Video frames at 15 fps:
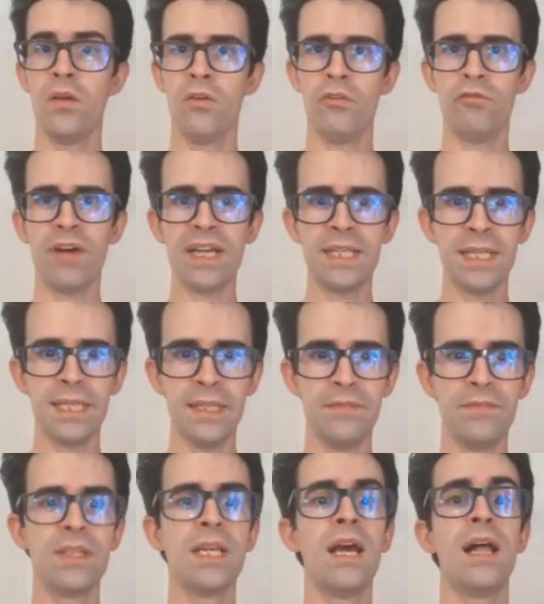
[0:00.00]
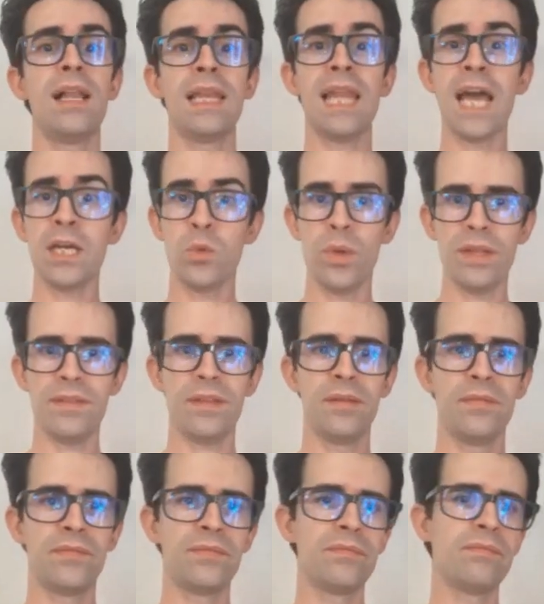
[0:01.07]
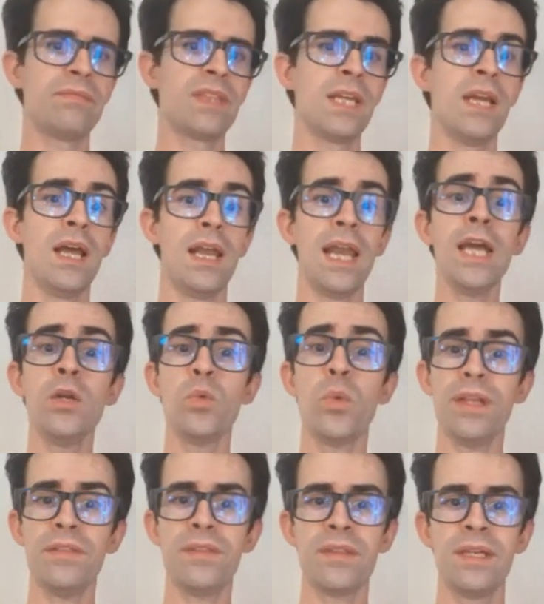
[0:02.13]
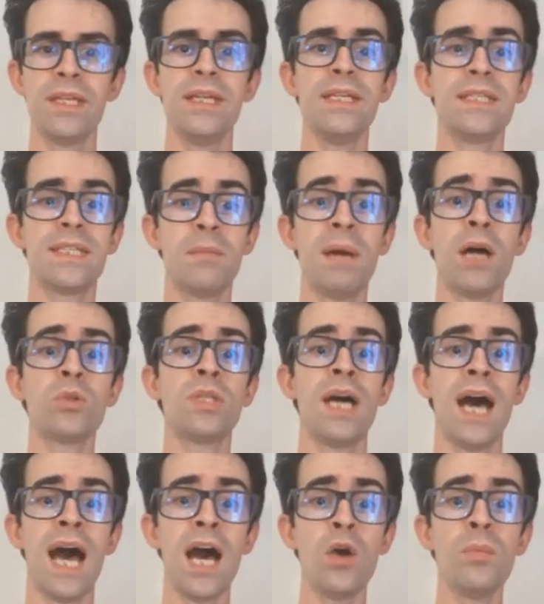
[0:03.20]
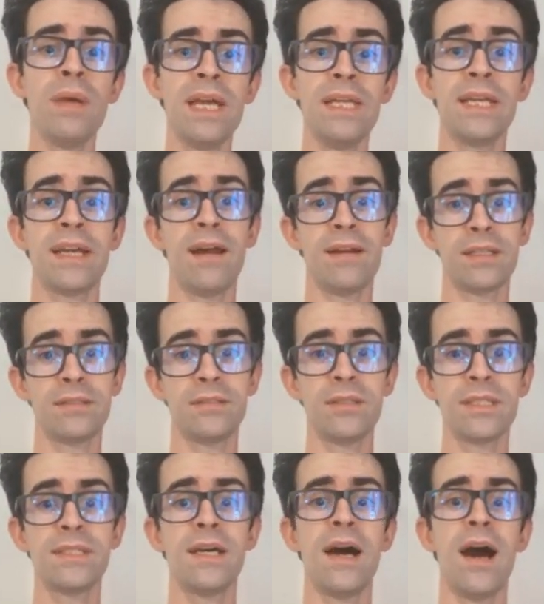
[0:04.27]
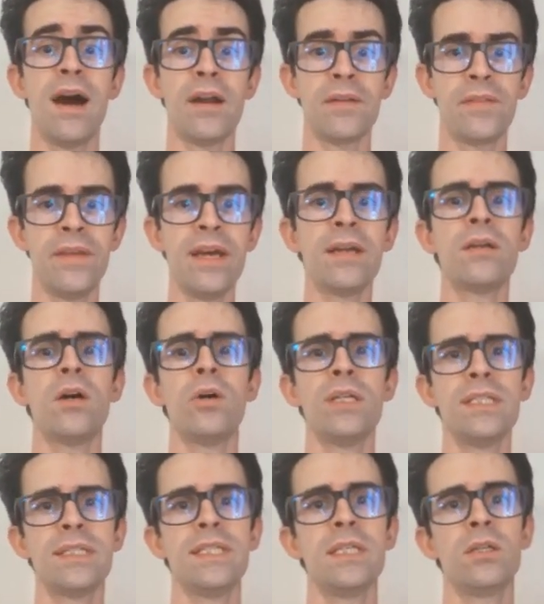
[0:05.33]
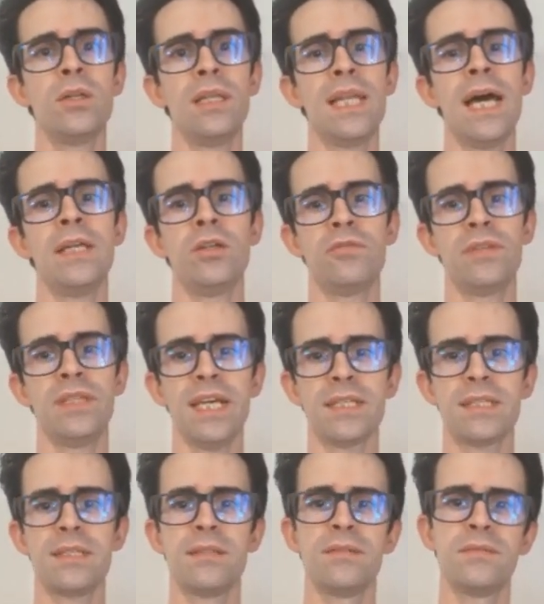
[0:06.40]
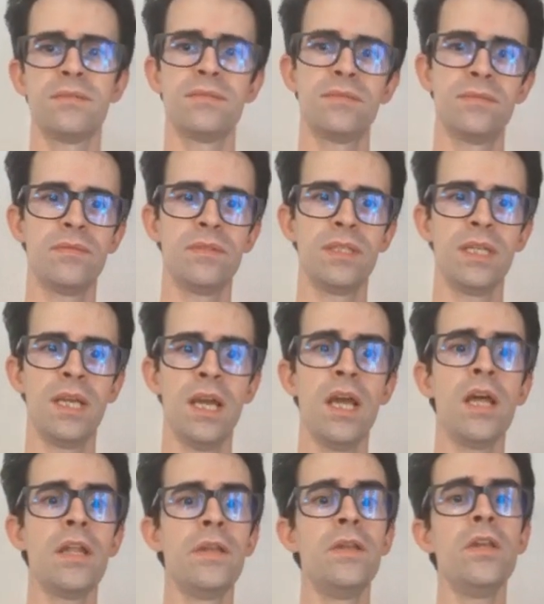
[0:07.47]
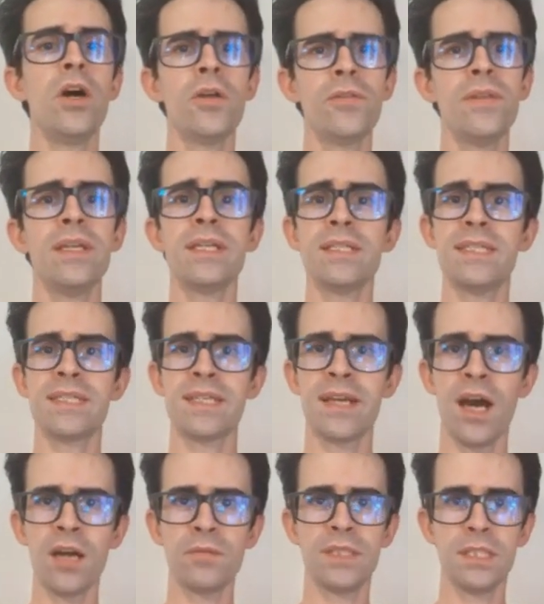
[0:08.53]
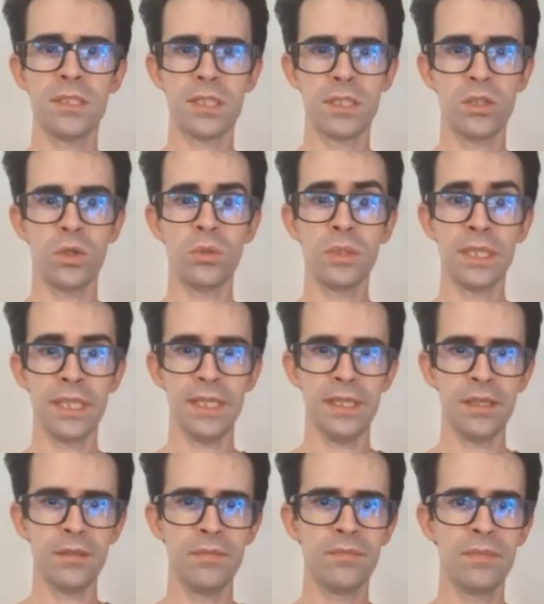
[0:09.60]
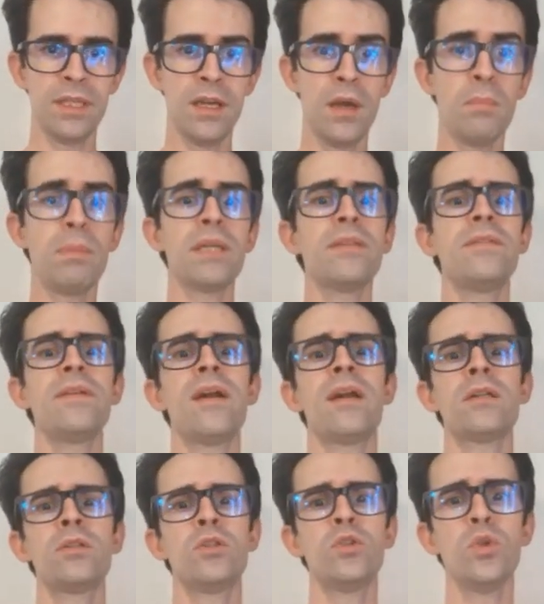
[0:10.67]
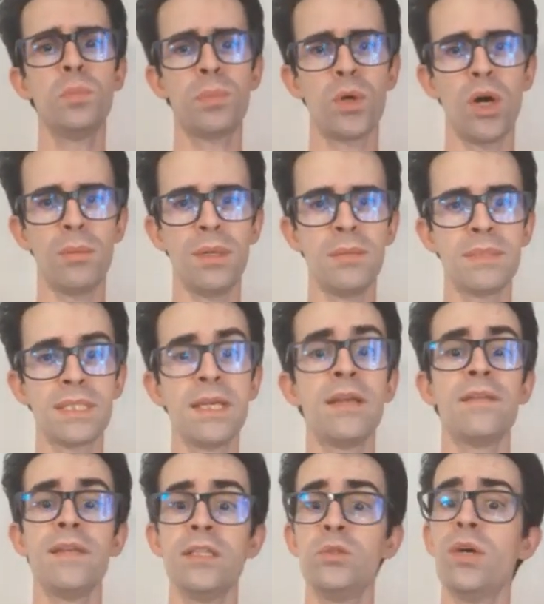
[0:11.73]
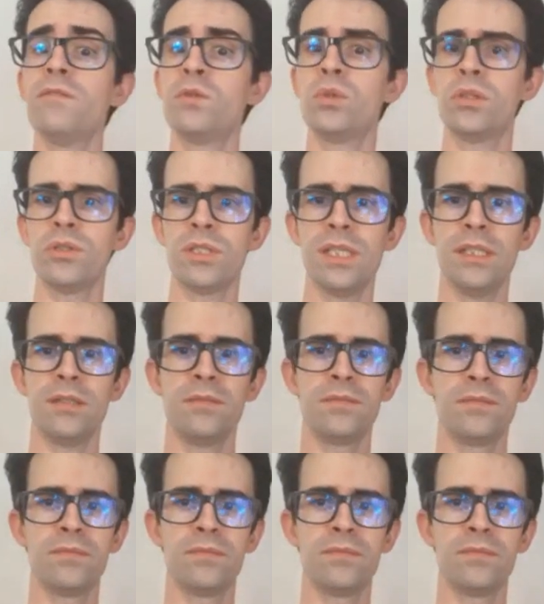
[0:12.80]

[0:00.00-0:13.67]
Finally, line width. Line width is about how many characters are there on a single line of text. Nothing is carved in stone here, but there are 2 problems that you have to consider.